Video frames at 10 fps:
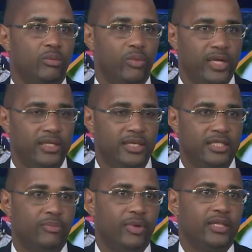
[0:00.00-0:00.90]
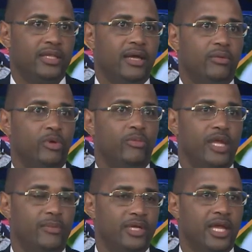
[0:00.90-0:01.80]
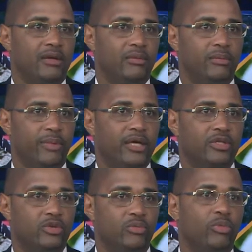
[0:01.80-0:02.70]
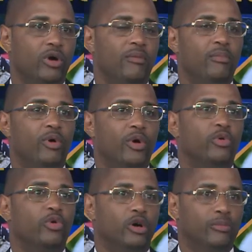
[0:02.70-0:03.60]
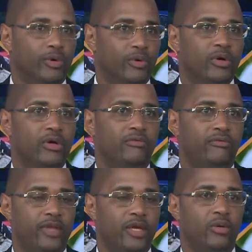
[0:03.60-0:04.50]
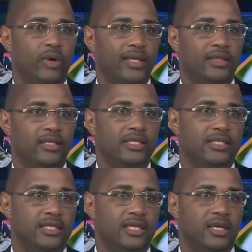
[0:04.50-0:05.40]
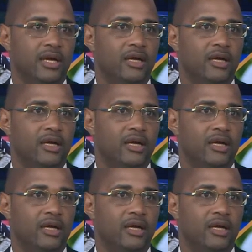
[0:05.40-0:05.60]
we anticipate that we'll be able to get back to a more normal feel at the TCD.